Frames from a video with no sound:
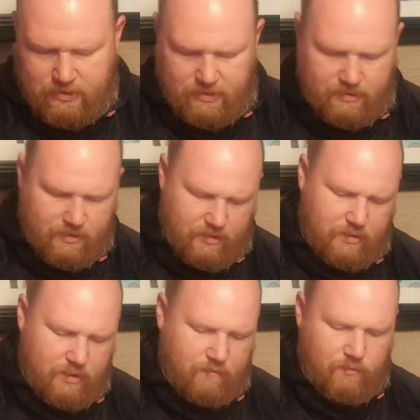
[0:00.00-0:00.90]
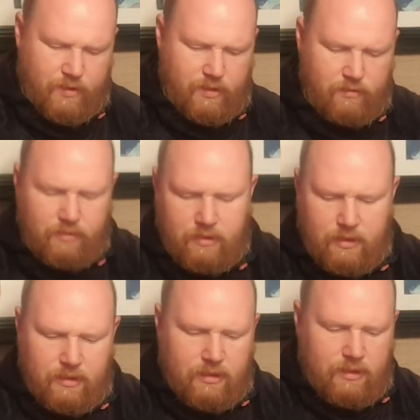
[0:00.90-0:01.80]
that I can save weight on.
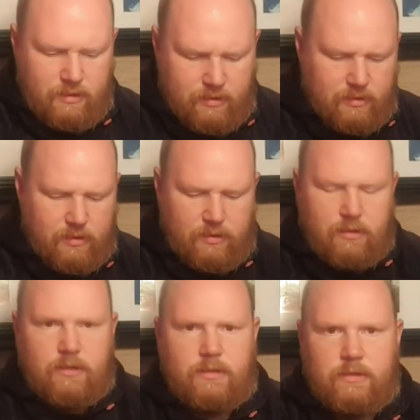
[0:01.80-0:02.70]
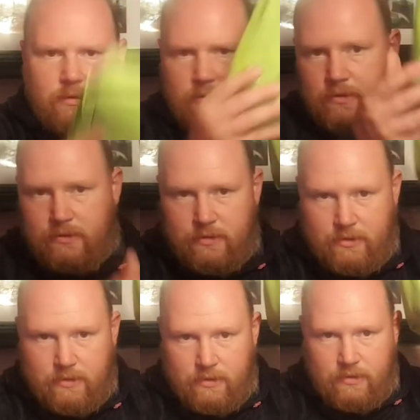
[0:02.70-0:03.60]
So
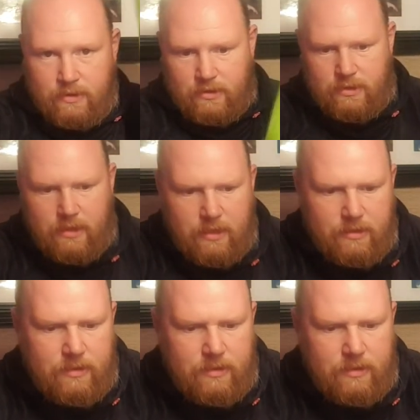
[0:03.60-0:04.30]
that's that.